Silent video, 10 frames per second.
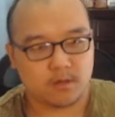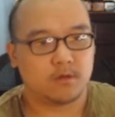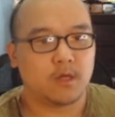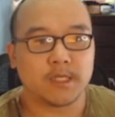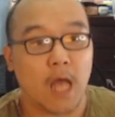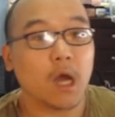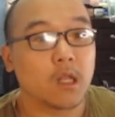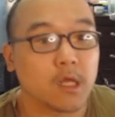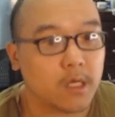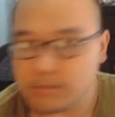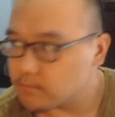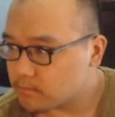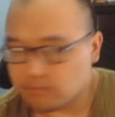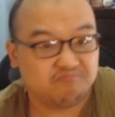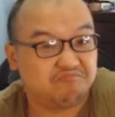It's ugly.
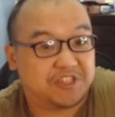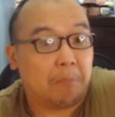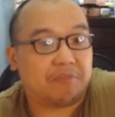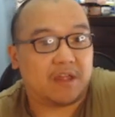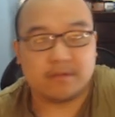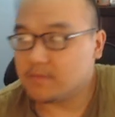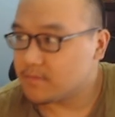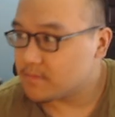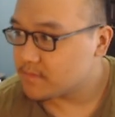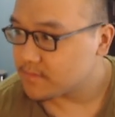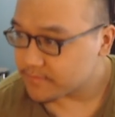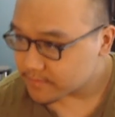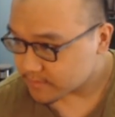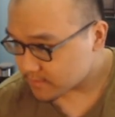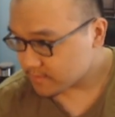Something.
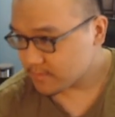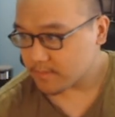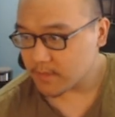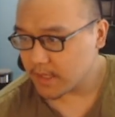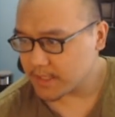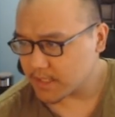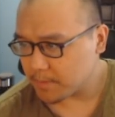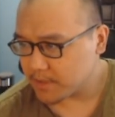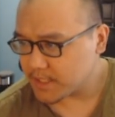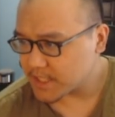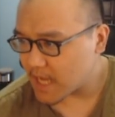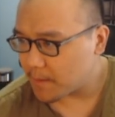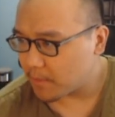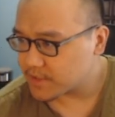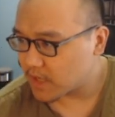Let's see. Please just
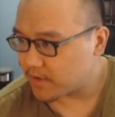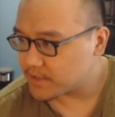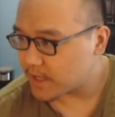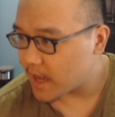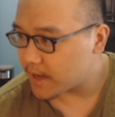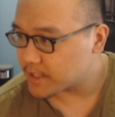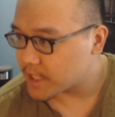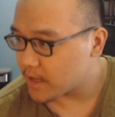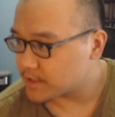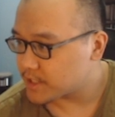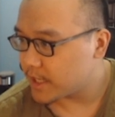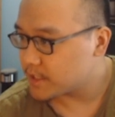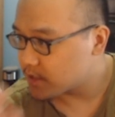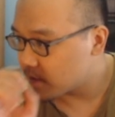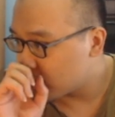add more servers and add a channel
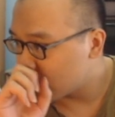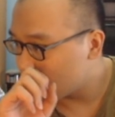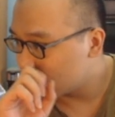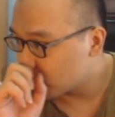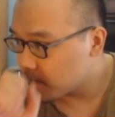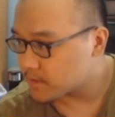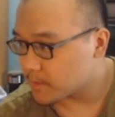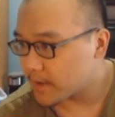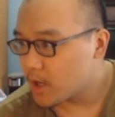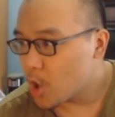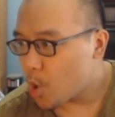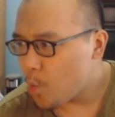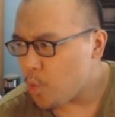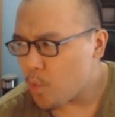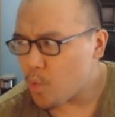change to the minigames. It'll be so much better.
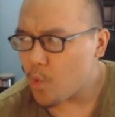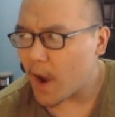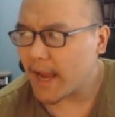Ooh,